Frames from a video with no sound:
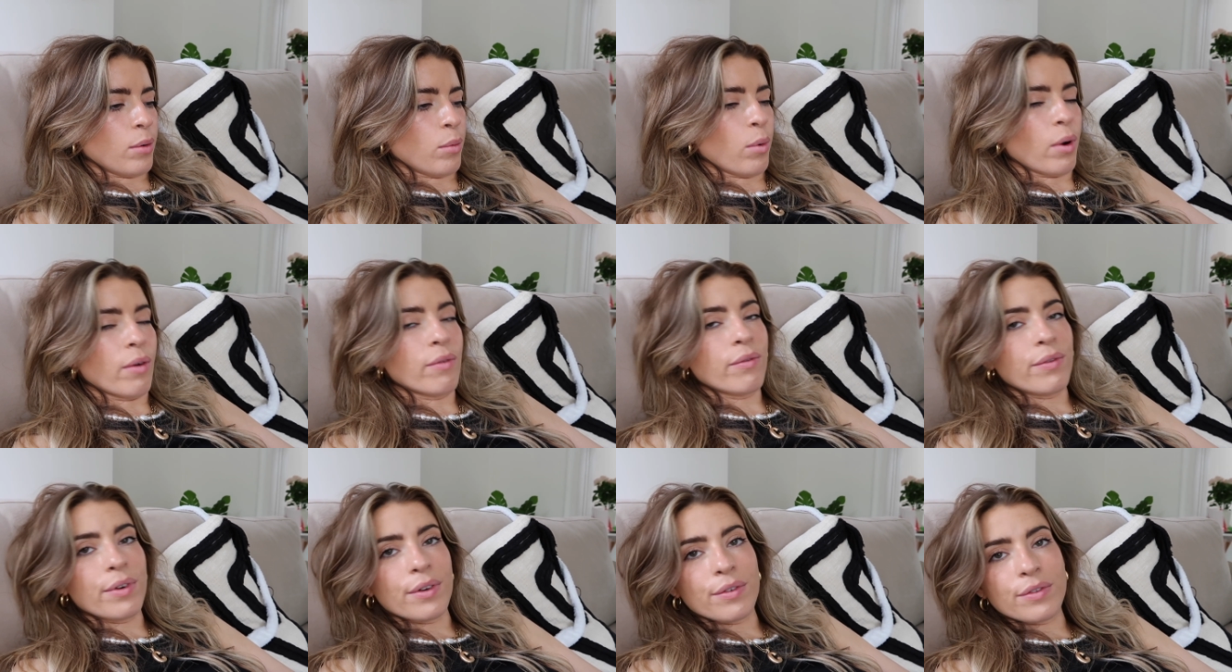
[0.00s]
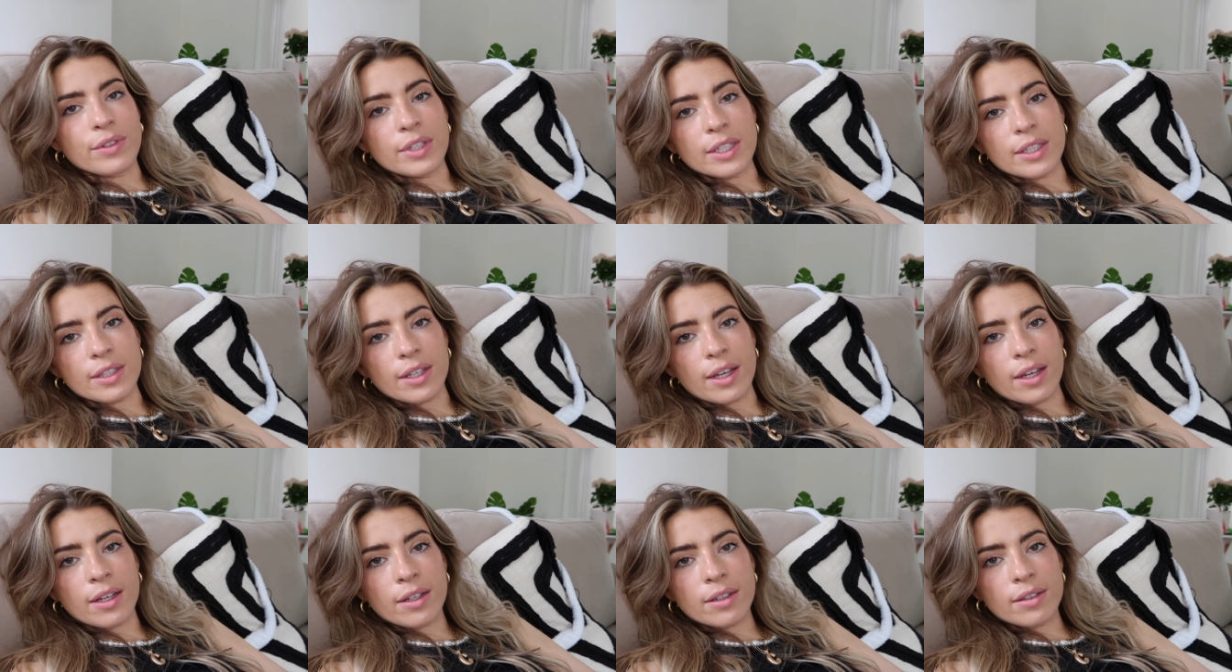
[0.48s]

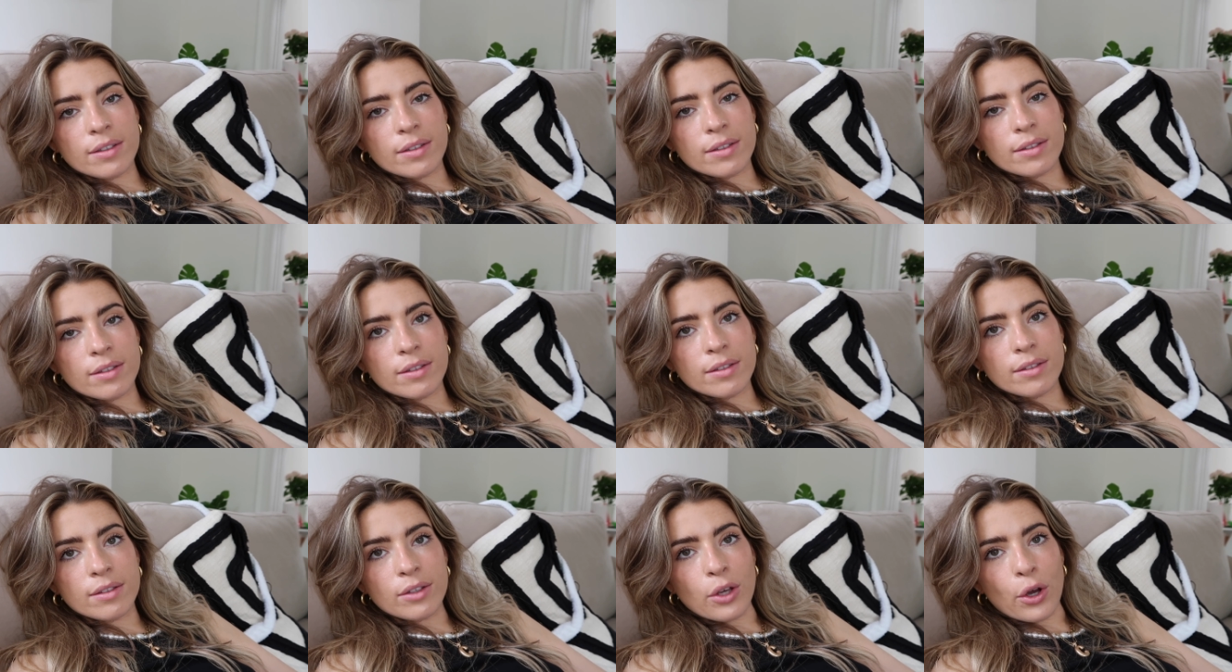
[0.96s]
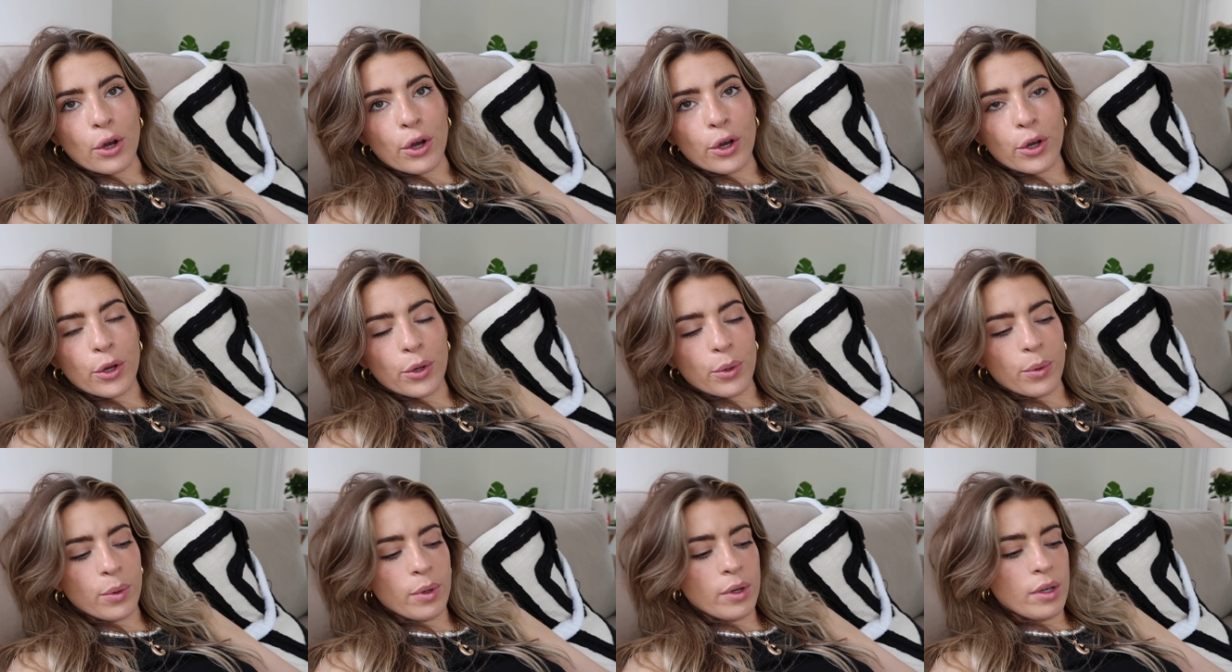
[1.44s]
1:56,
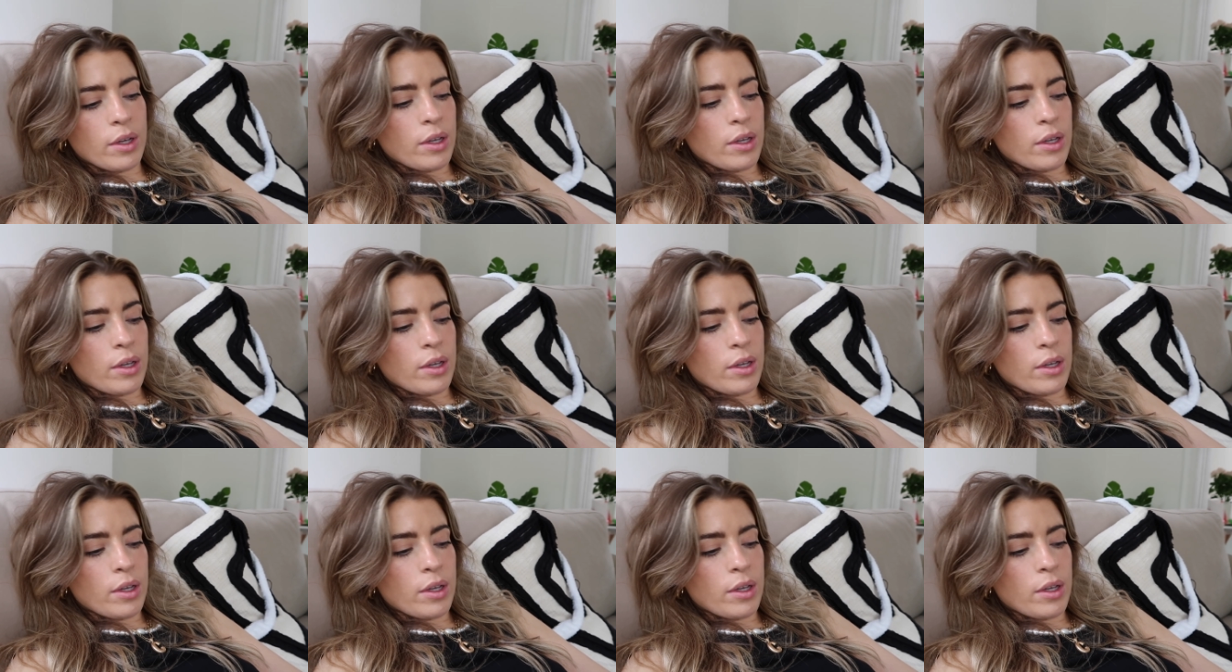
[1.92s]
so